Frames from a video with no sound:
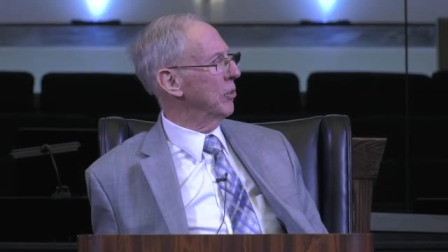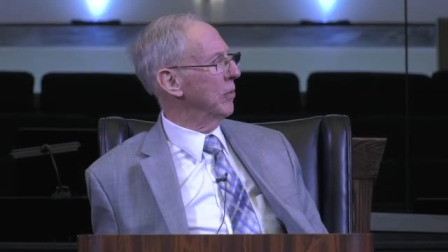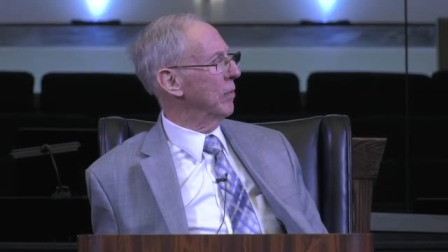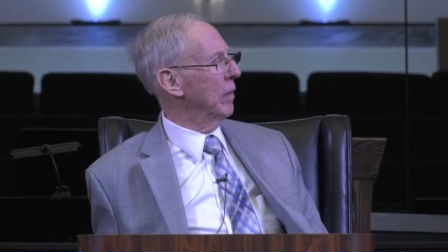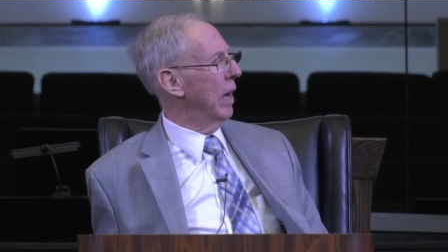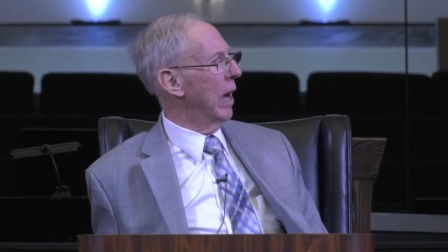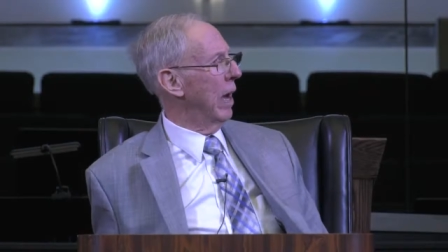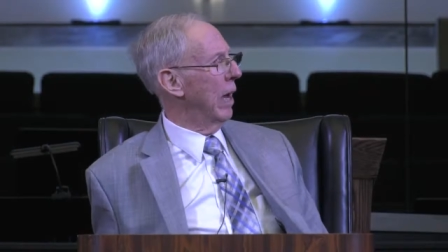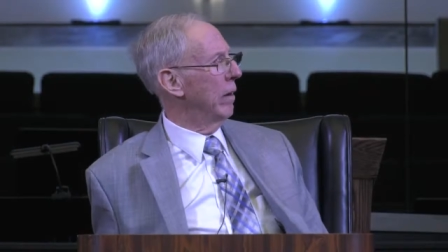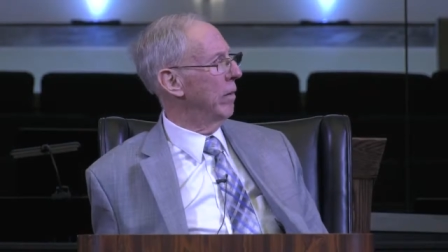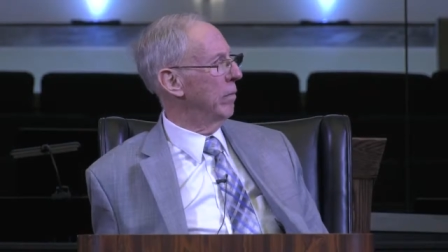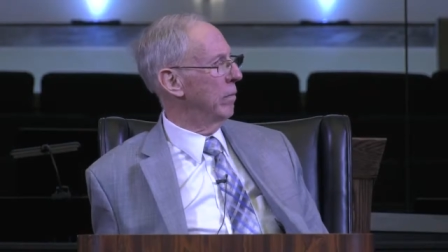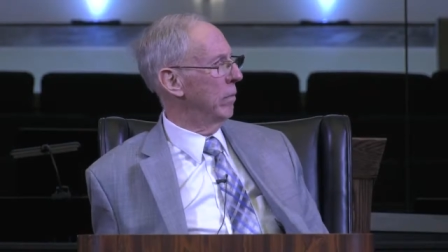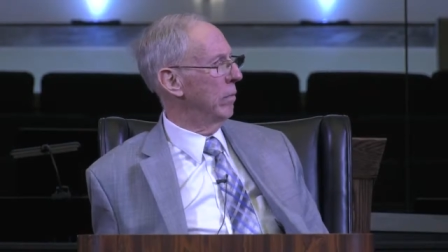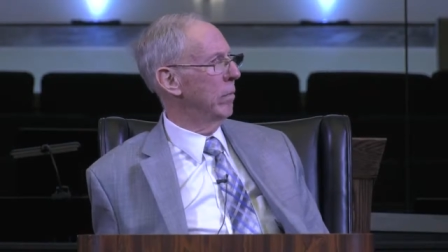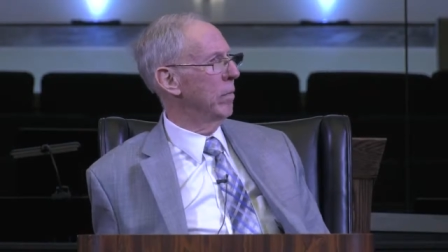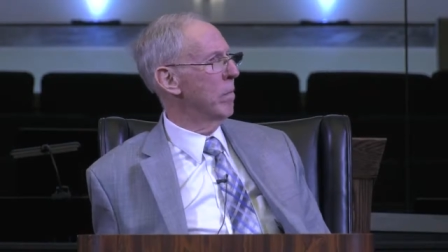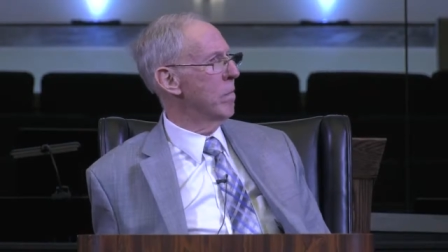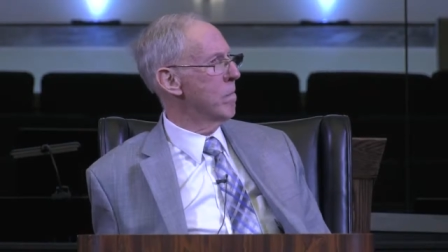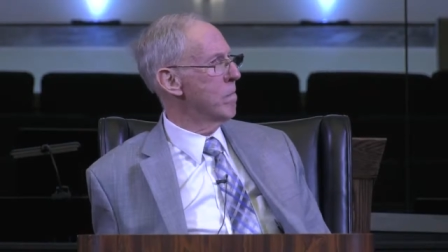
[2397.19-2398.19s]
of God.
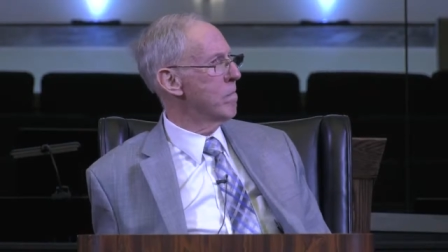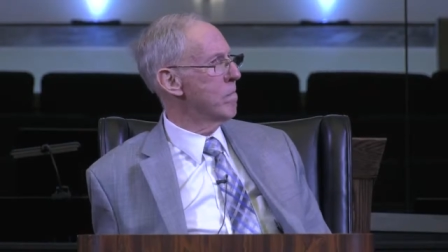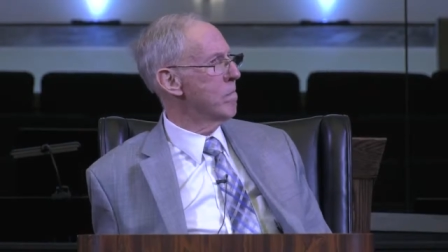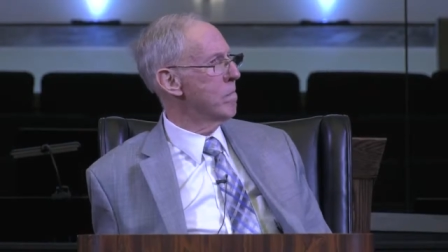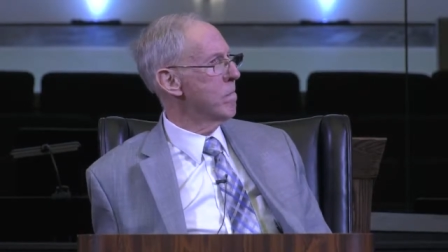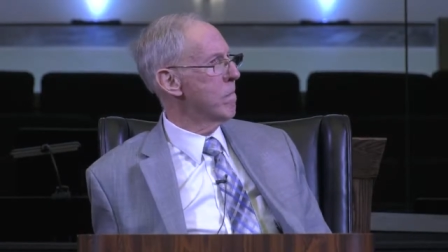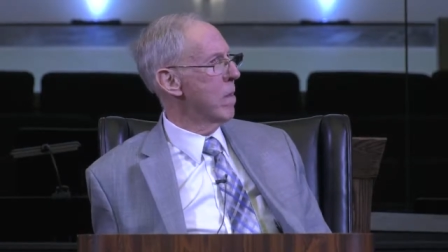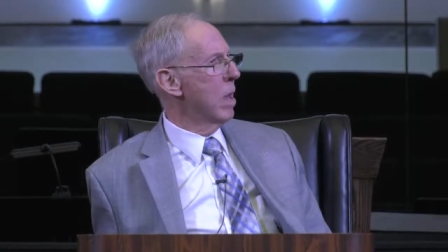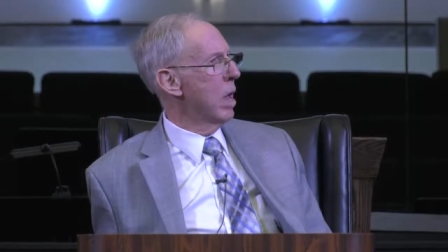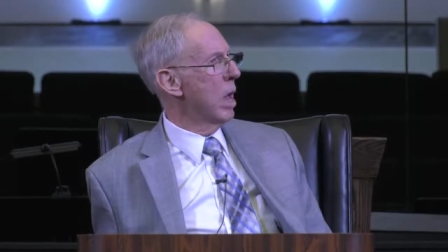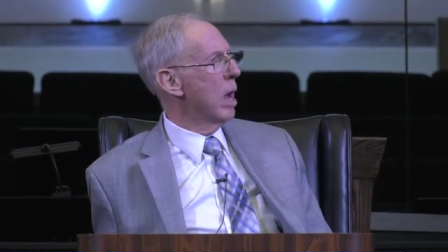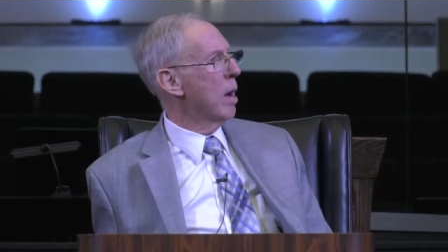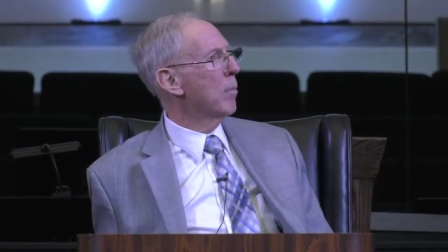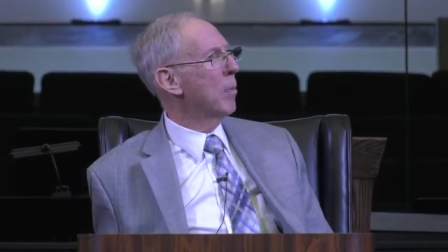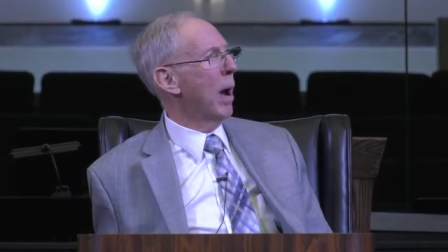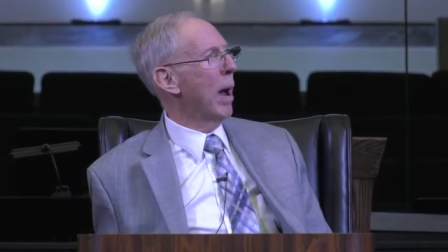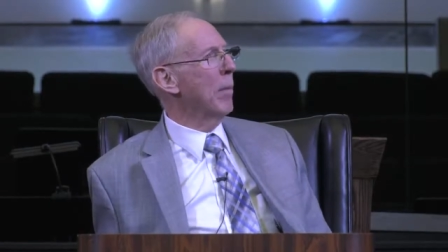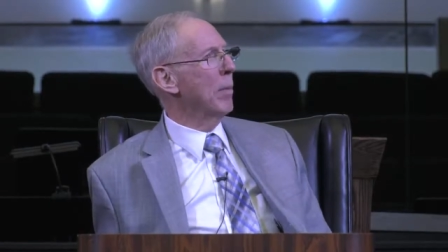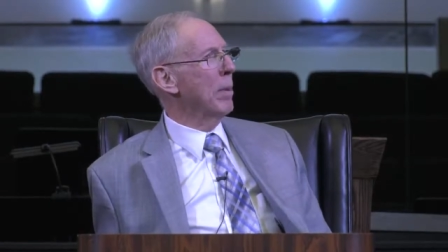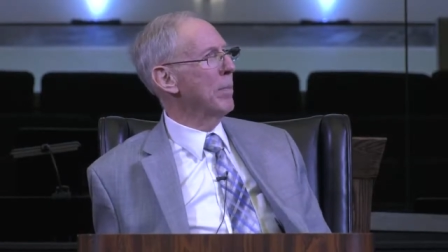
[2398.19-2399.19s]

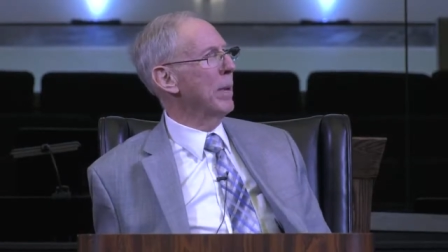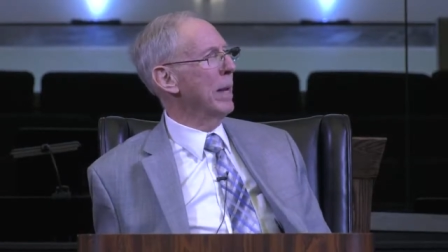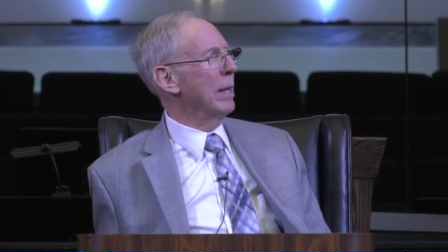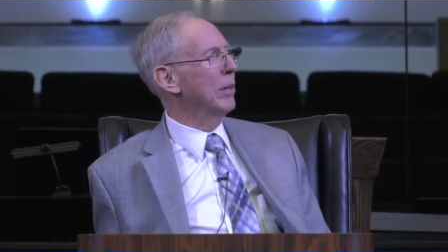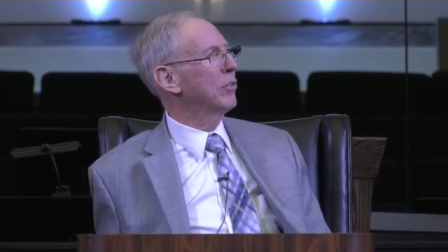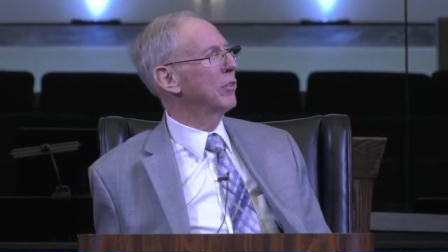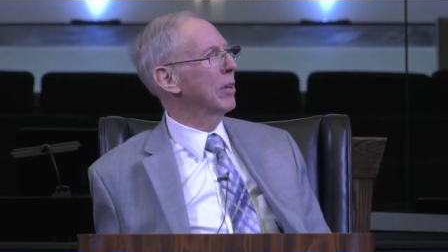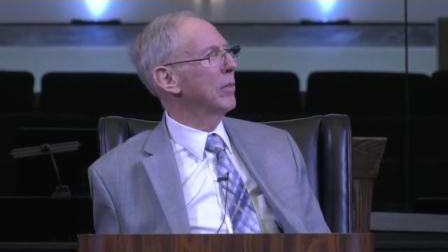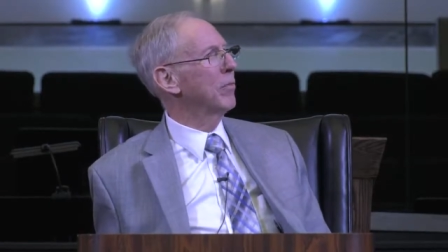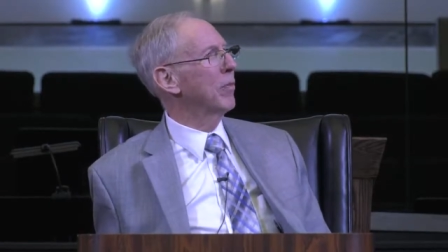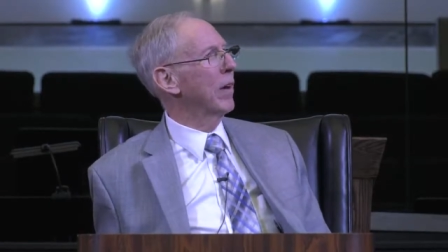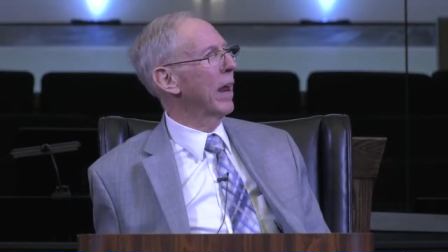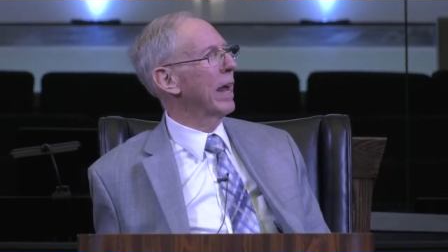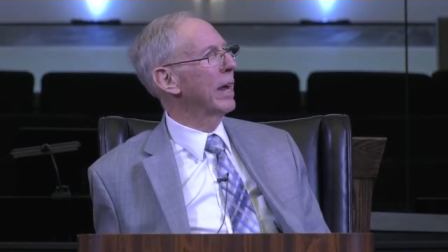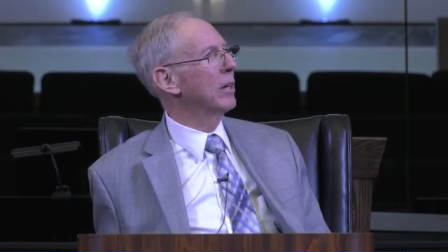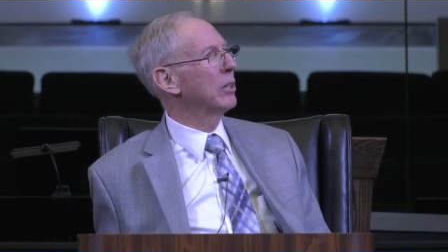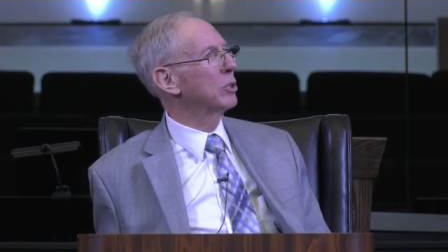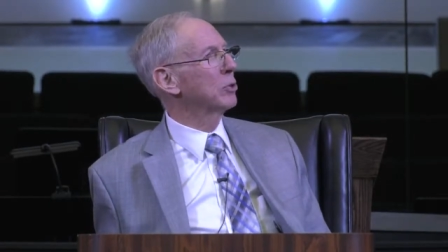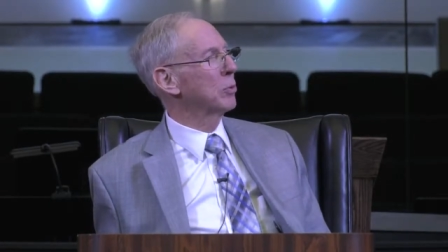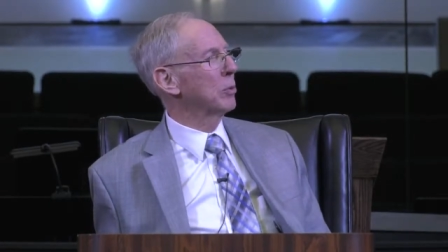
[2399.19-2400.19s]
Probably means that
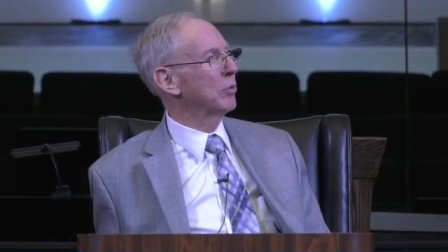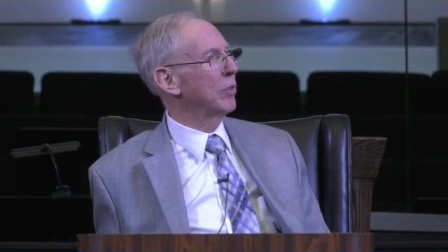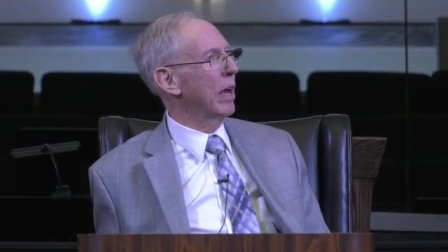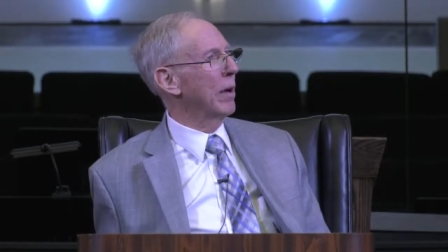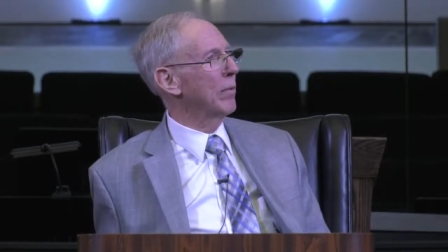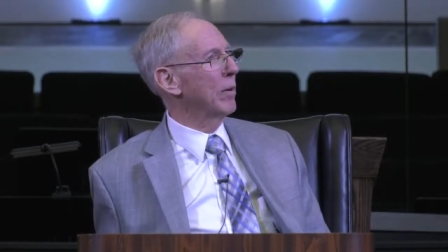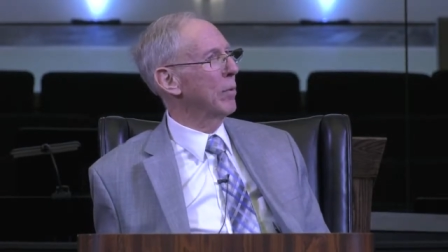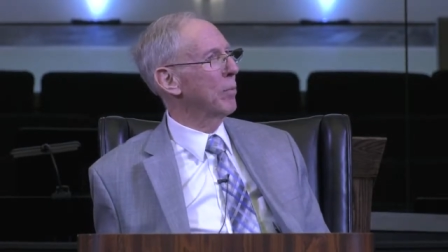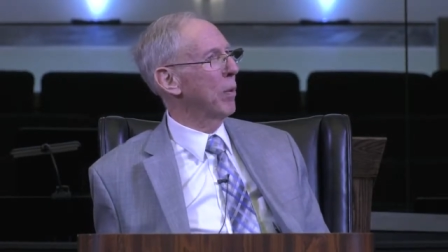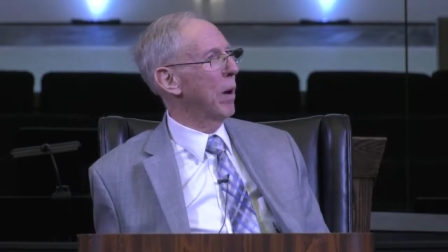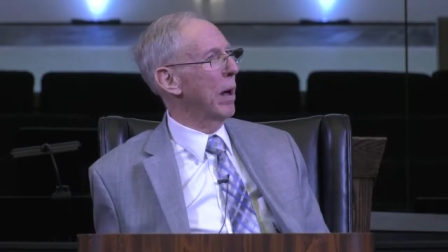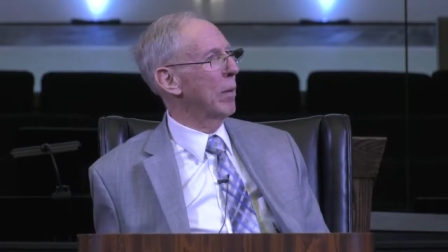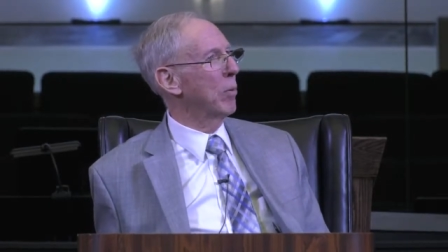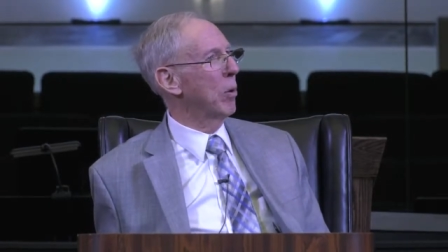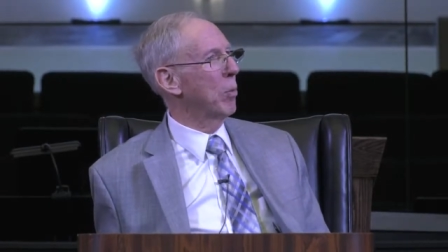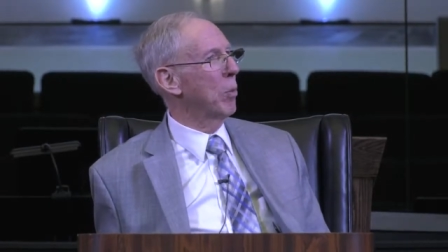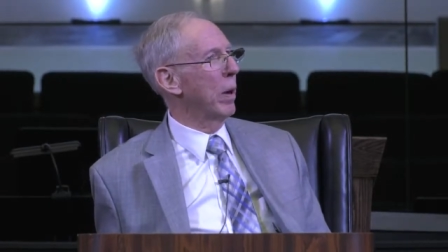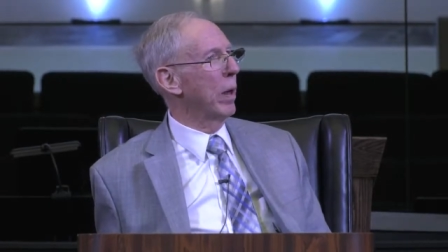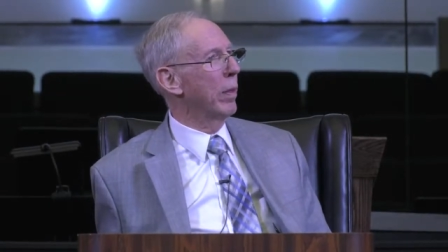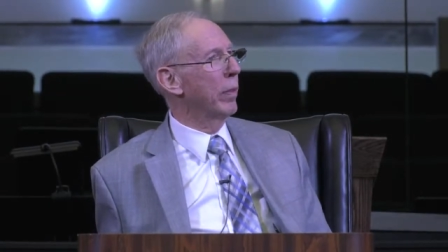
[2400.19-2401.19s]
Flanders was having a
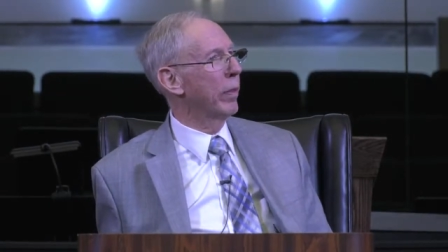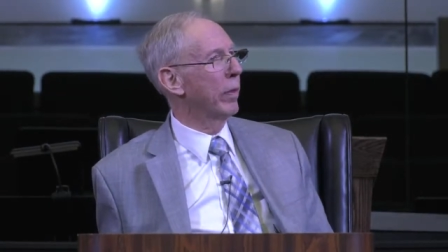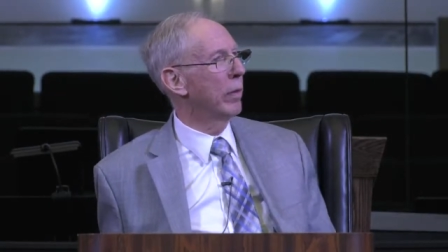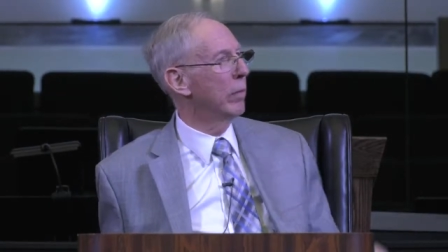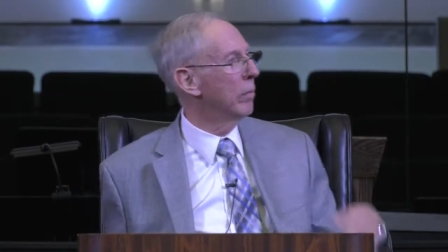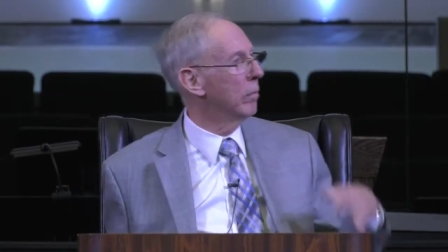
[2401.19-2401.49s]
problem with